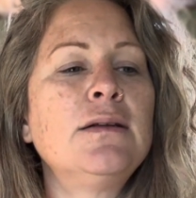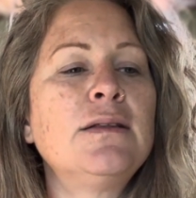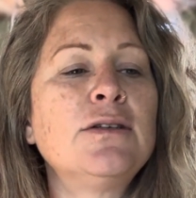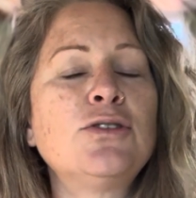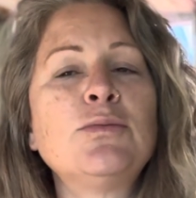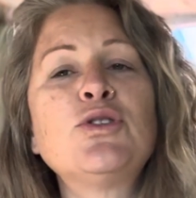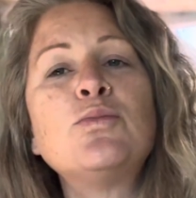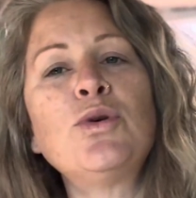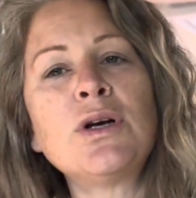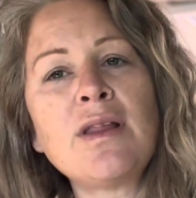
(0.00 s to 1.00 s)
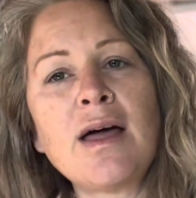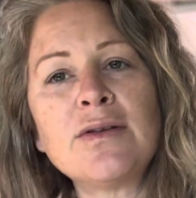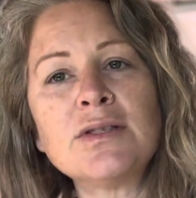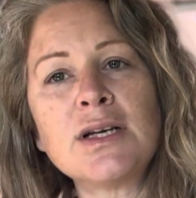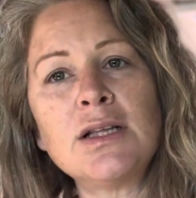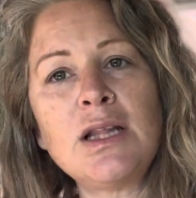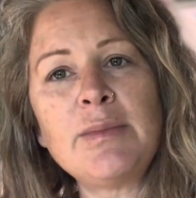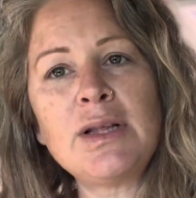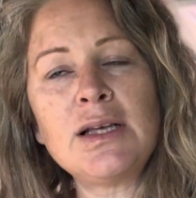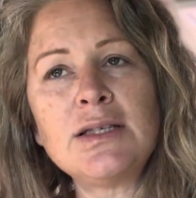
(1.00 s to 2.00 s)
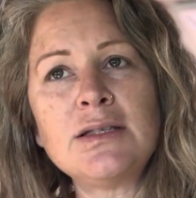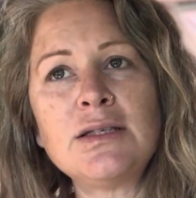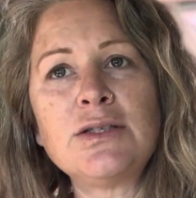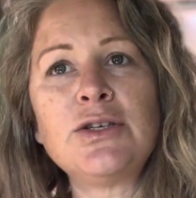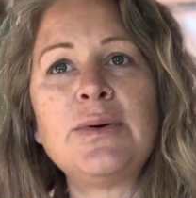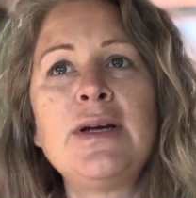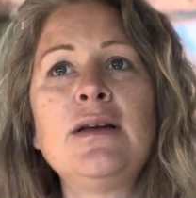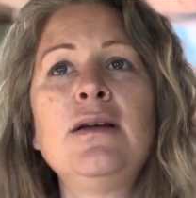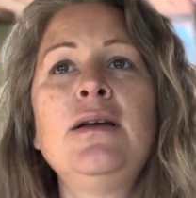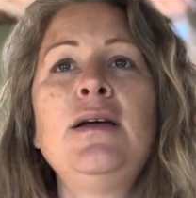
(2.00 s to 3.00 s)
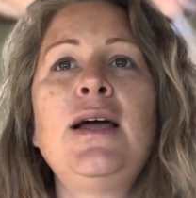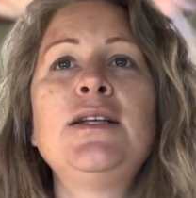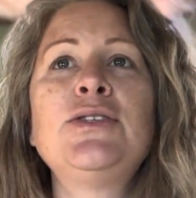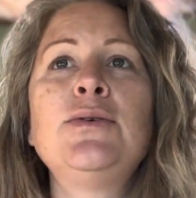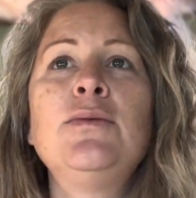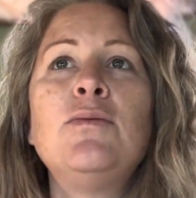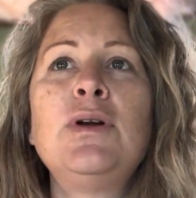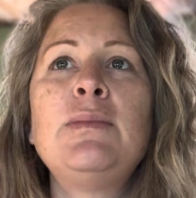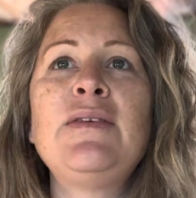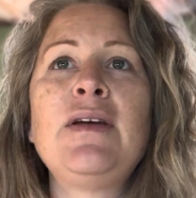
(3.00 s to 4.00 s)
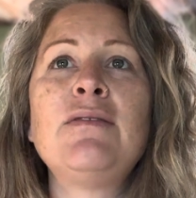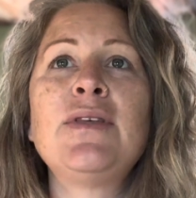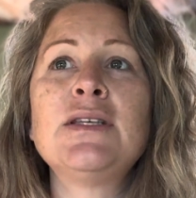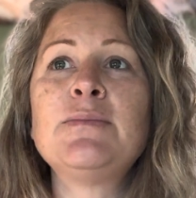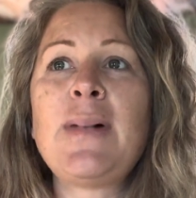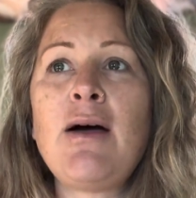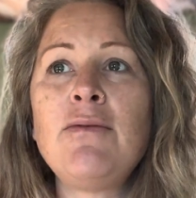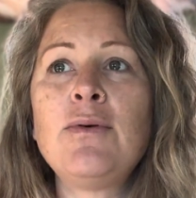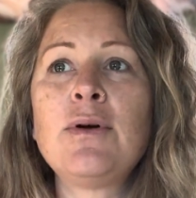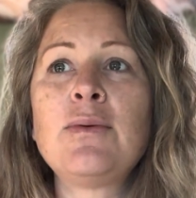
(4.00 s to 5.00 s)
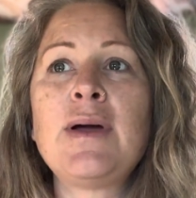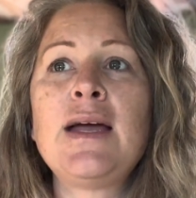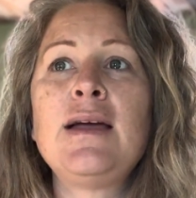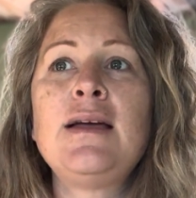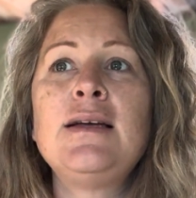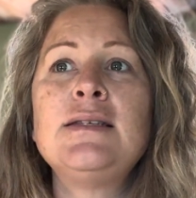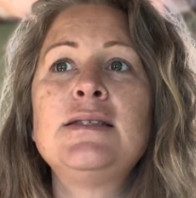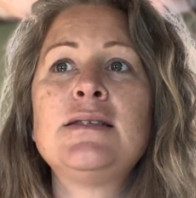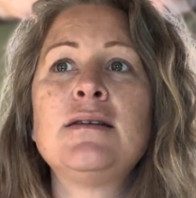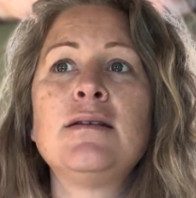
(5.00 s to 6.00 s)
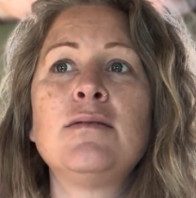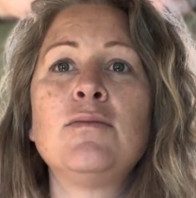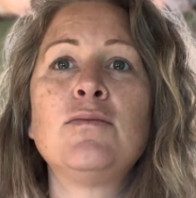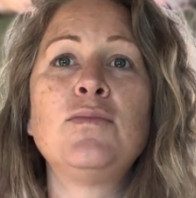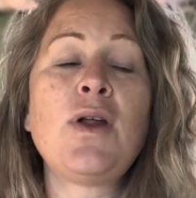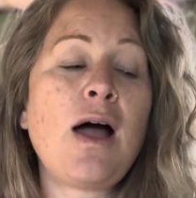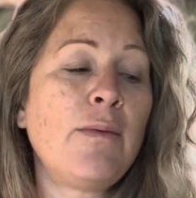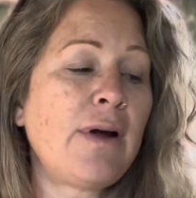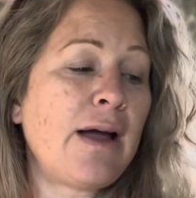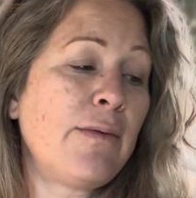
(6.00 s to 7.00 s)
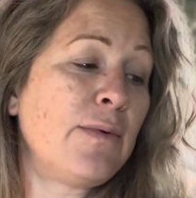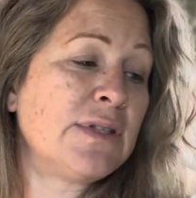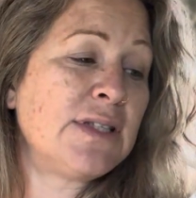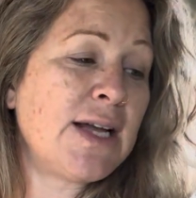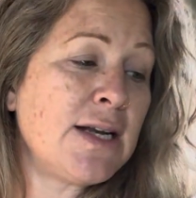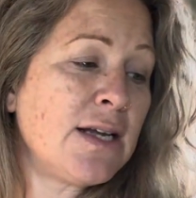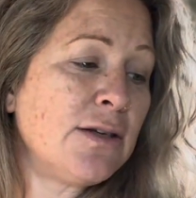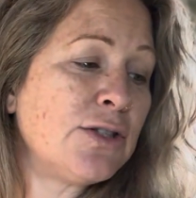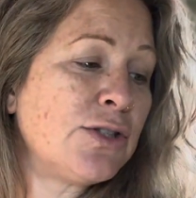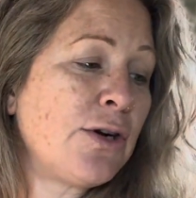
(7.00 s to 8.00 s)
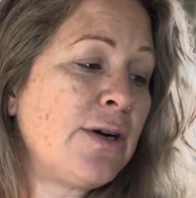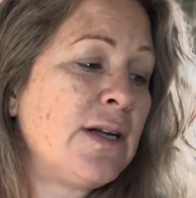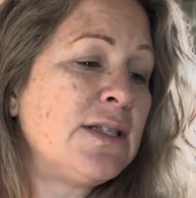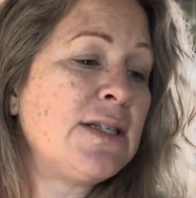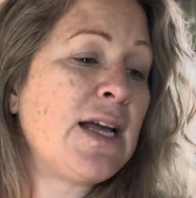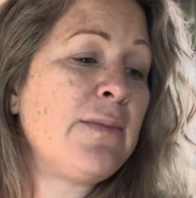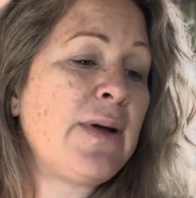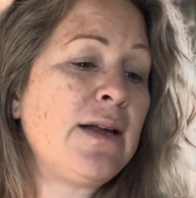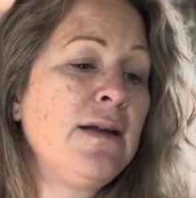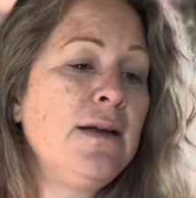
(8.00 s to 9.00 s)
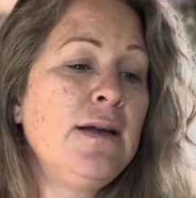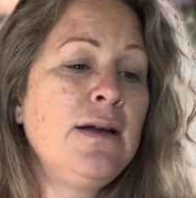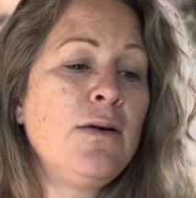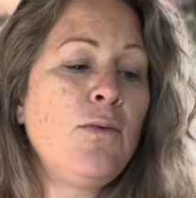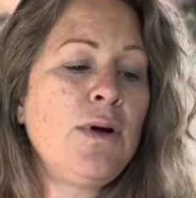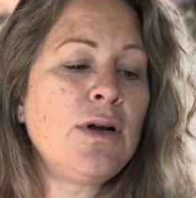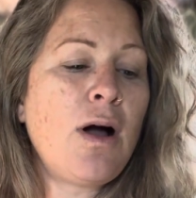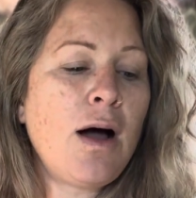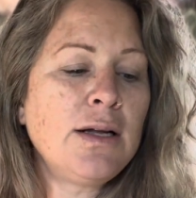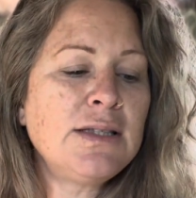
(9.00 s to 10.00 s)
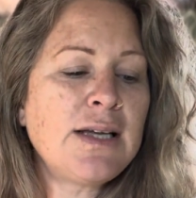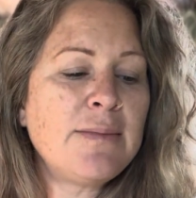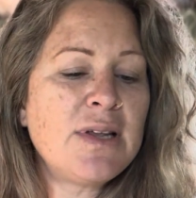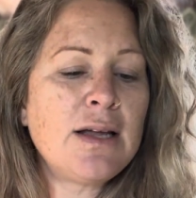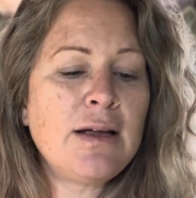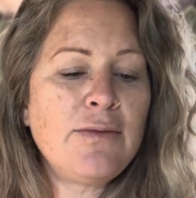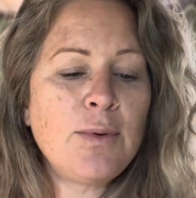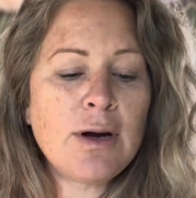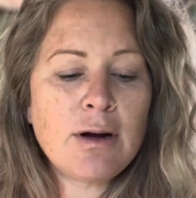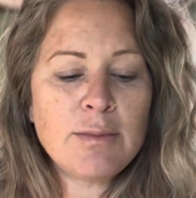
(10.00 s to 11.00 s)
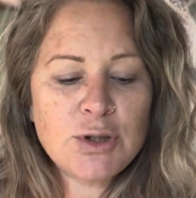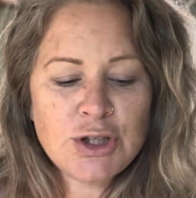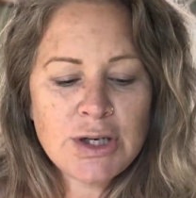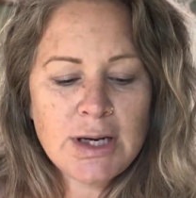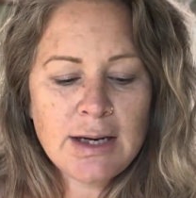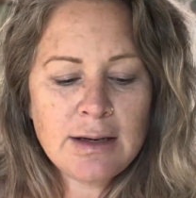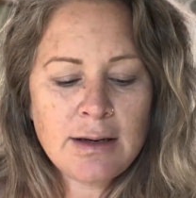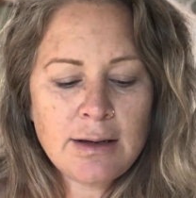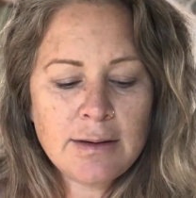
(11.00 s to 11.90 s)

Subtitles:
There's so much more to that. There's like a limitlessness to it. And so one of my favorite things about Fourth Way is not where I was intending on starting today, but one concept that if we're a machine,